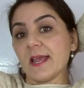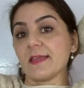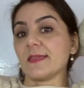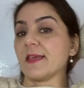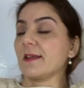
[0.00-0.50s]

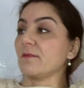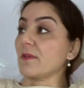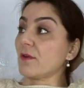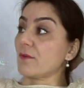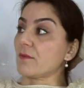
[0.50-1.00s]
And then
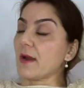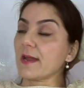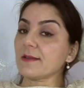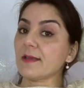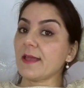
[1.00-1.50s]
with our
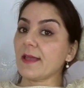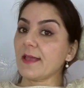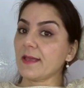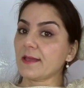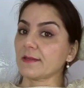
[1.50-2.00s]
right
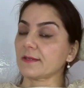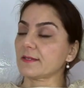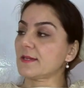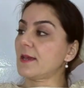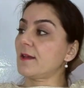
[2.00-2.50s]
hand,